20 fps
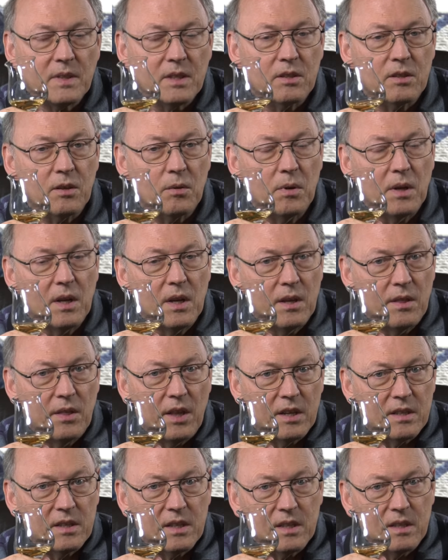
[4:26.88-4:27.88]
So
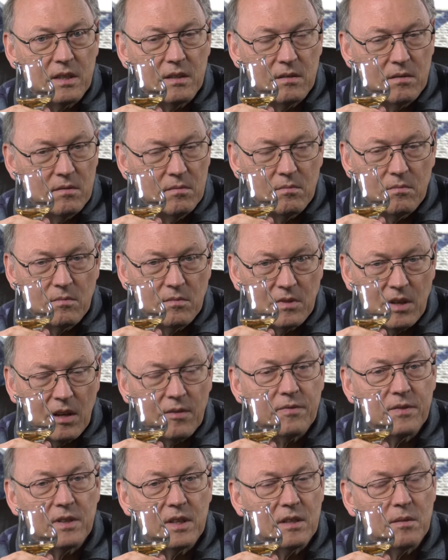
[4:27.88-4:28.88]
there's a
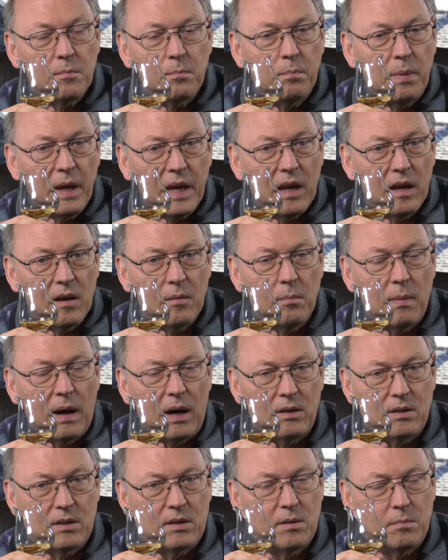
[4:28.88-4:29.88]
definite, a bigger
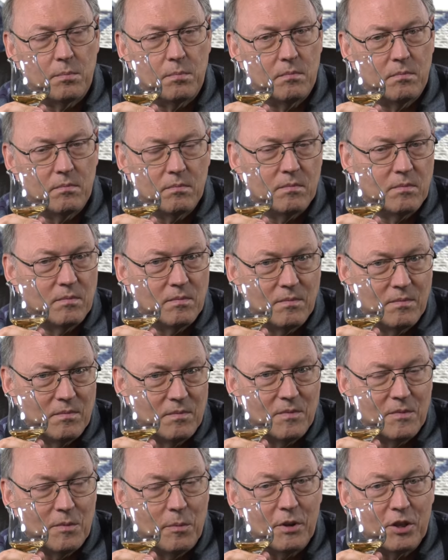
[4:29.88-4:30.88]
amount. The,
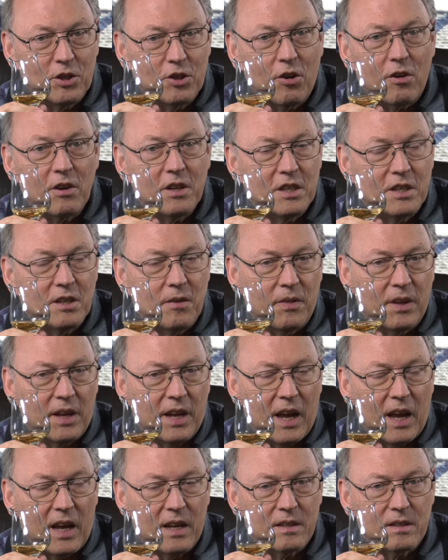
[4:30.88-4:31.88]
the majority of the
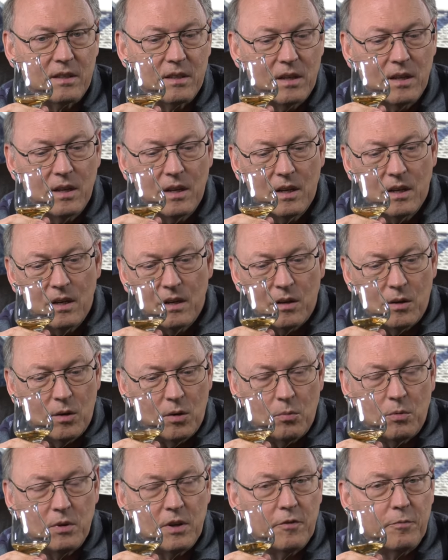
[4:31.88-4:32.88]
cask uh,
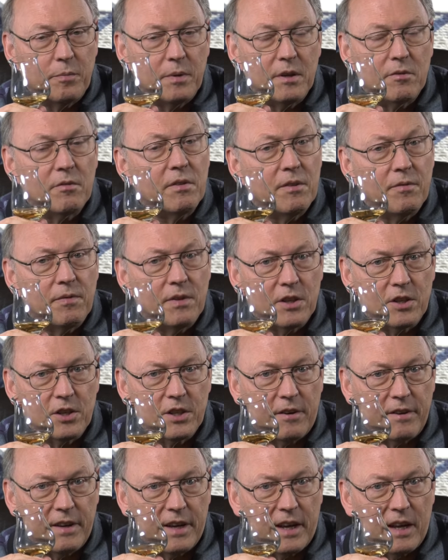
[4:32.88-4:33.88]
would have been refill
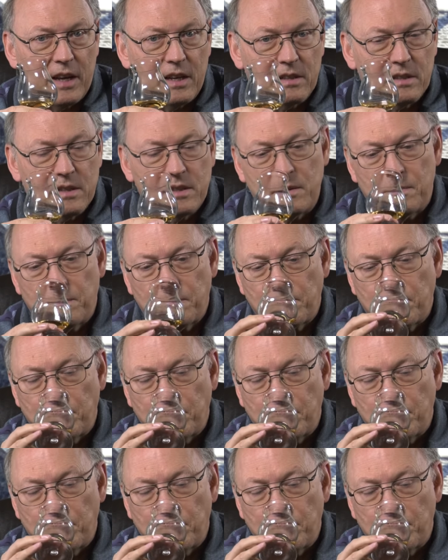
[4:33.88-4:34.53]
sherry casks.